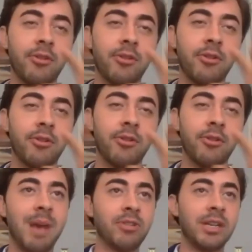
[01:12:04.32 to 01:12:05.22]
there's some
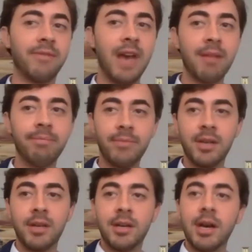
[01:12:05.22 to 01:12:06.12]
evidence mounting of that.
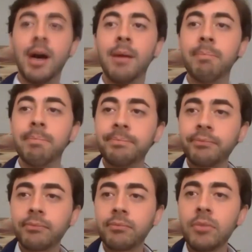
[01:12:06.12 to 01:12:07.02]
Um,
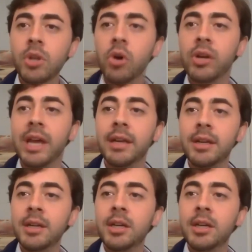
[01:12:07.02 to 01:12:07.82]
okay.